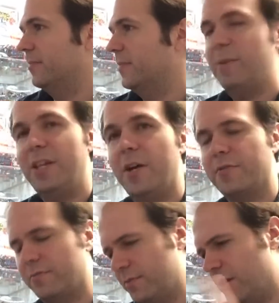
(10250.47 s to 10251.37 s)
Give me
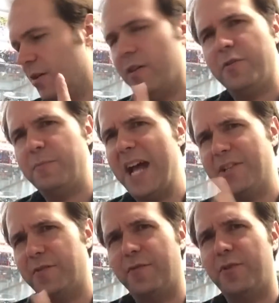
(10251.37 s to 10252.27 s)
those. You know, all those
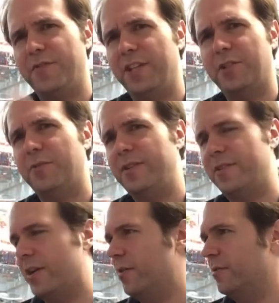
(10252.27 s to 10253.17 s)
Master Force, Victory
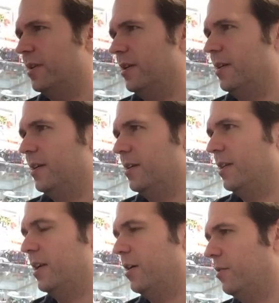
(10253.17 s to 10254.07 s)
Zone, you
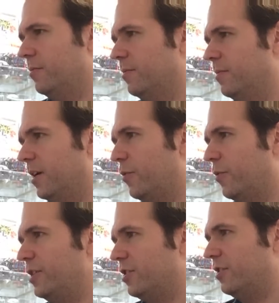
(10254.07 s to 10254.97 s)
know,
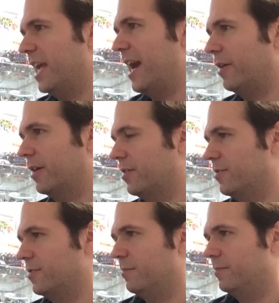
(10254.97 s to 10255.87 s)
original
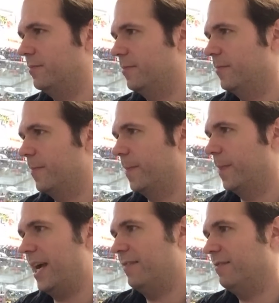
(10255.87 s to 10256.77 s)
characters.
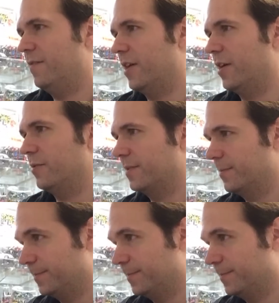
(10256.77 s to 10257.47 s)
I'd love those.